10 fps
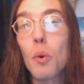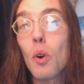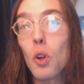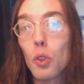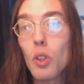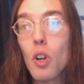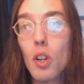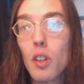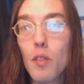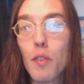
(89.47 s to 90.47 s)
Or,
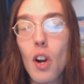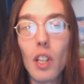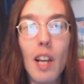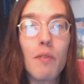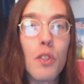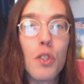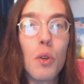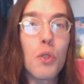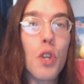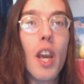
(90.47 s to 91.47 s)
look, the far left is
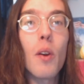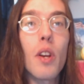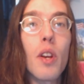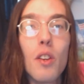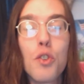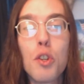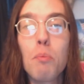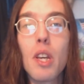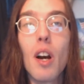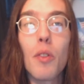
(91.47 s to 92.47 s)
so scary, you
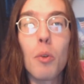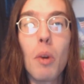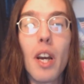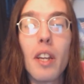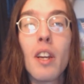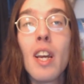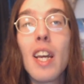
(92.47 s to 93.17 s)
should be on the right.